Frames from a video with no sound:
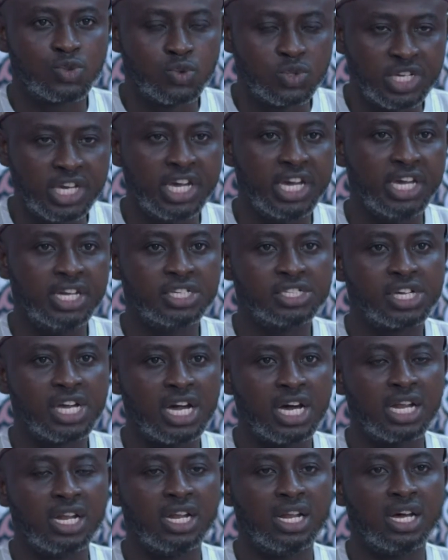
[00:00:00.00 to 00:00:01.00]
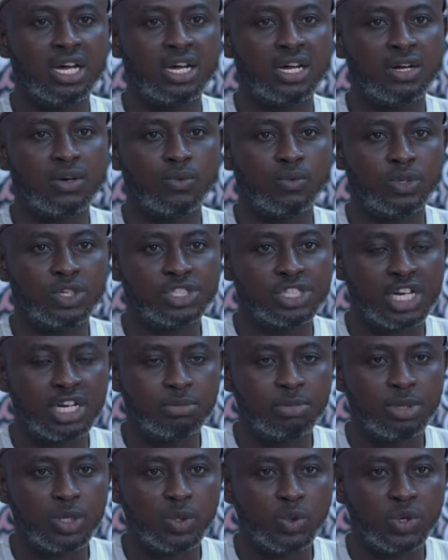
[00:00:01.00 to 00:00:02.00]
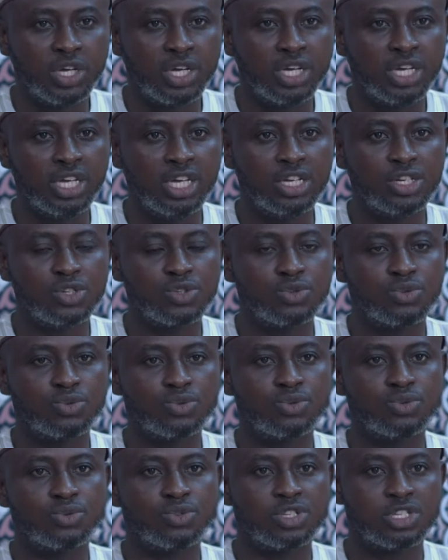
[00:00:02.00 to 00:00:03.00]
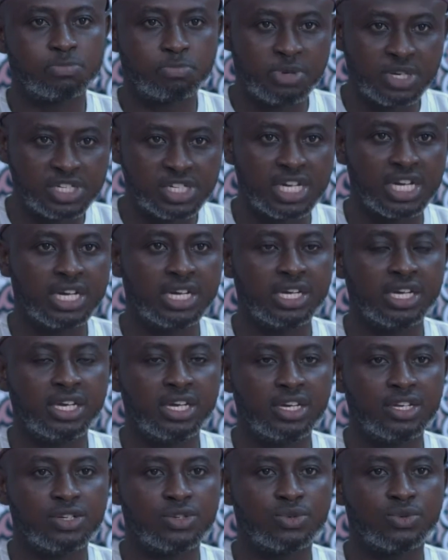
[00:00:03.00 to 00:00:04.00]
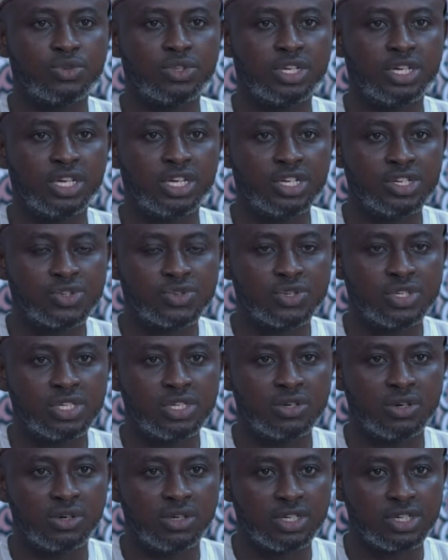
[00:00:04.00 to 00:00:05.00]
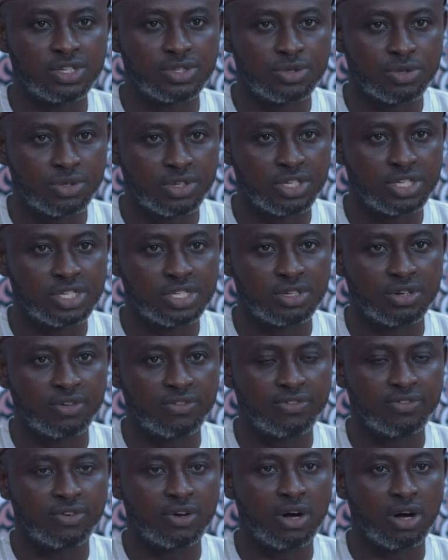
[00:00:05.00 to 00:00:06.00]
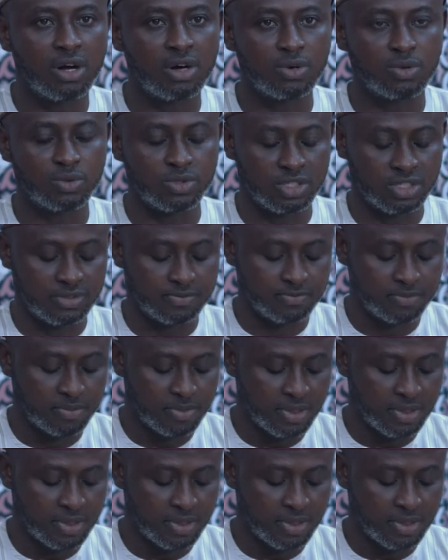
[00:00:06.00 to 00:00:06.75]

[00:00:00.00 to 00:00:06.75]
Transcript: Today, inshallah, we shall be looking especially into the history or the stories of Qarun.